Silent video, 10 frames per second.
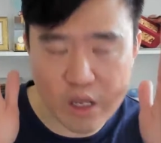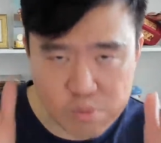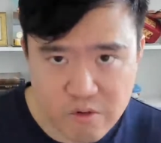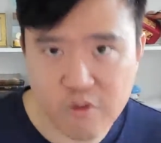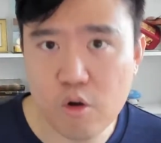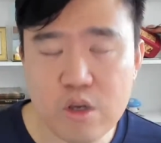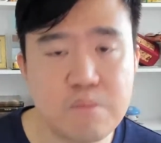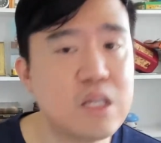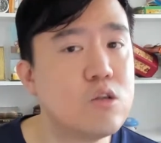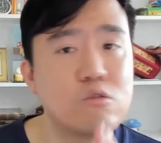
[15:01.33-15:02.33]
been following
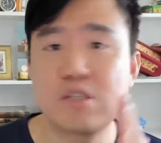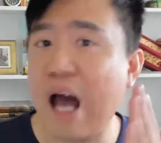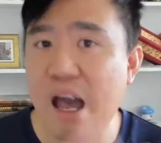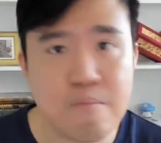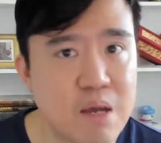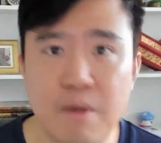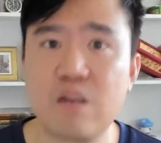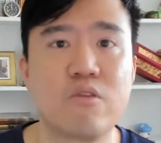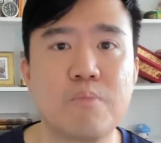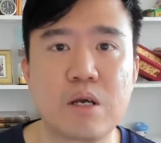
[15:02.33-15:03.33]
me knows that I made
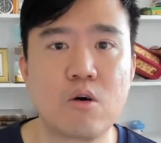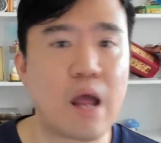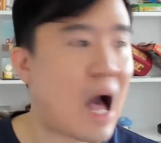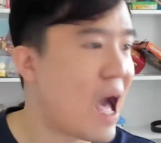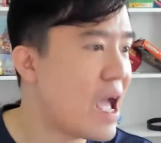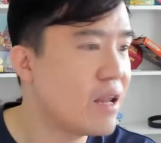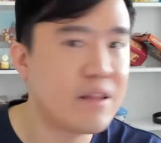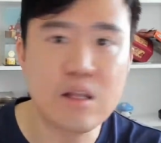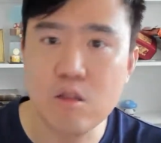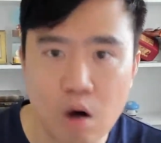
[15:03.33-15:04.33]
money from Bitcoin. I
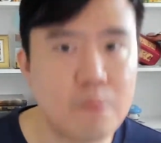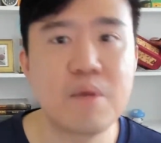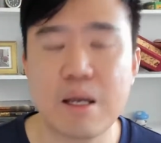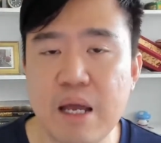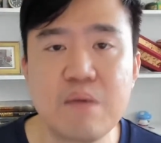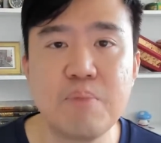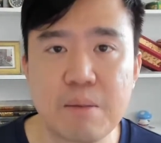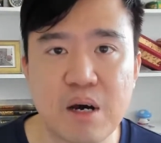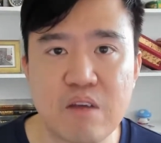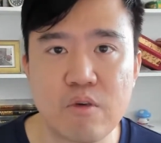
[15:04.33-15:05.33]
did not make any
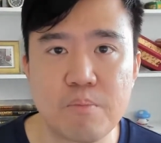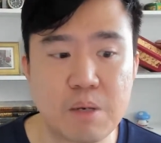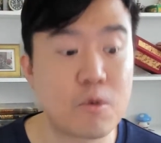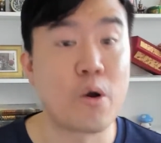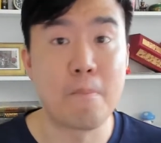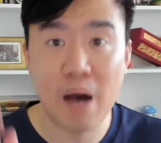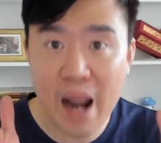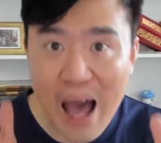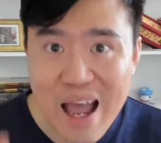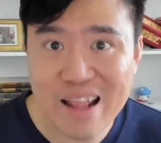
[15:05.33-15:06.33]
big money from Bitcoin,
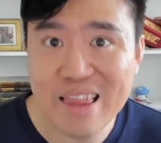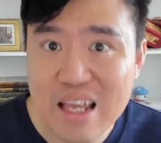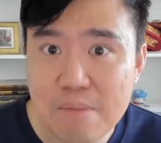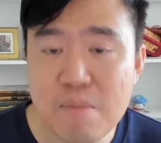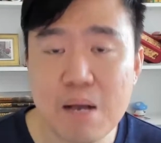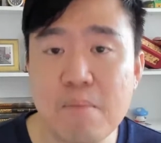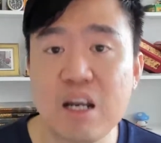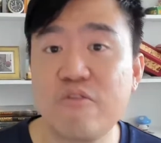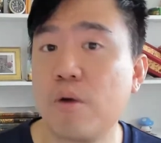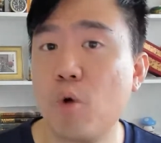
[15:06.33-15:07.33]
but I did make
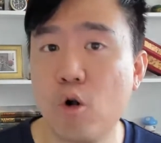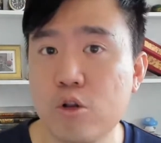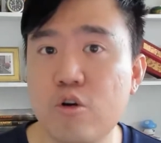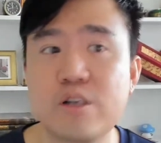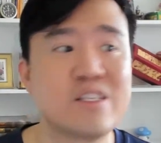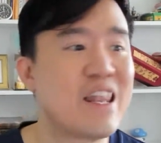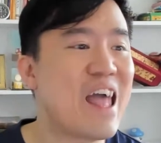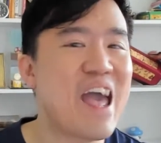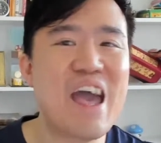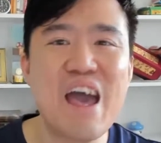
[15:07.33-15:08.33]
money from altcoins. And
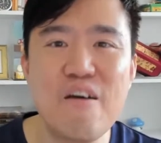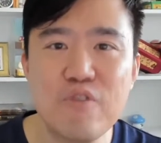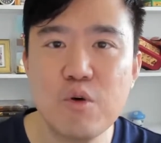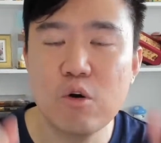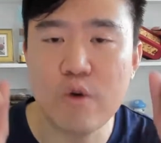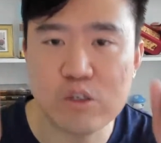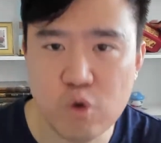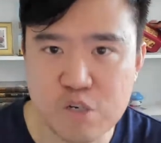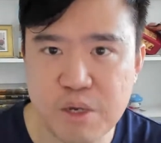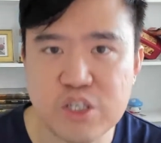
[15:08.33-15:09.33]
everyone who has
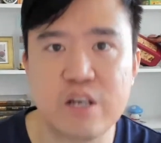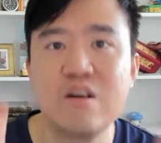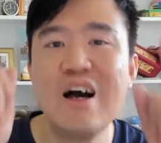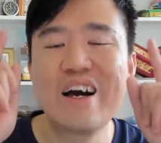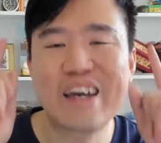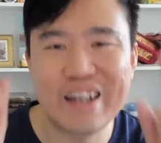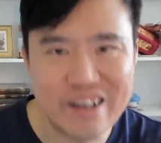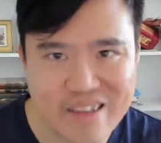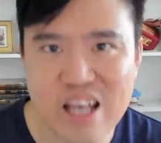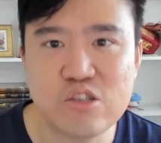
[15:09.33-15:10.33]
watched my channel can
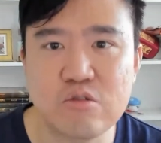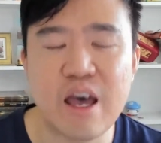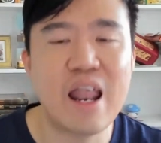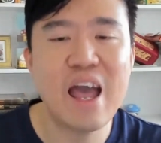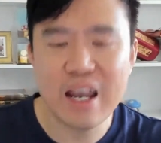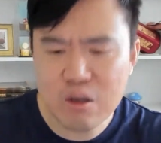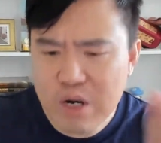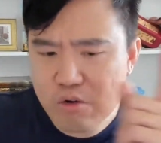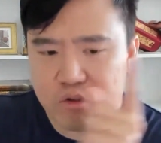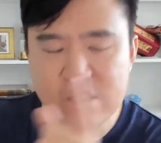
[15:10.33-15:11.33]
attest to that.
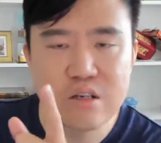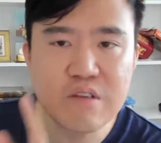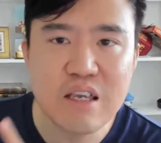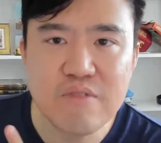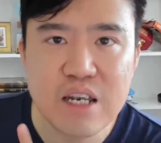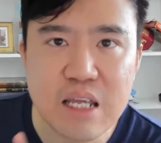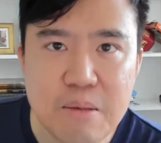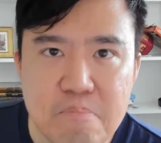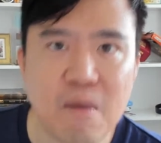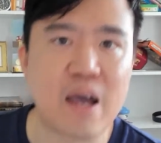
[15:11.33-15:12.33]
Anyone who is still even
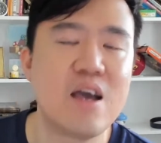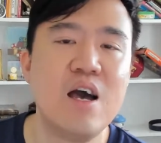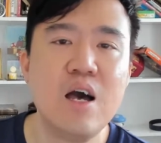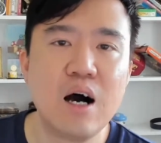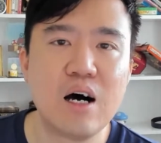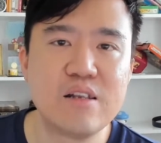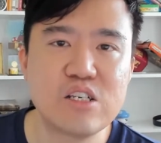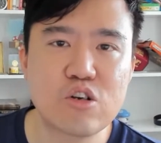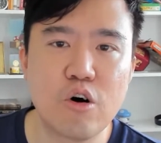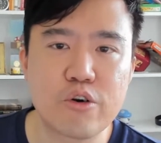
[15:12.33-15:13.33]
in my
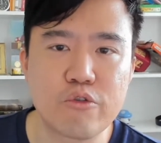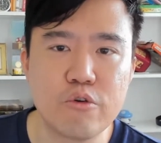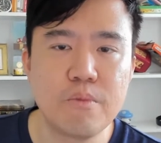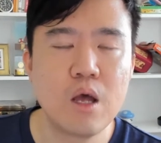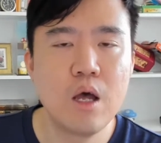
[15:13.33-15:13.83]
Discord group,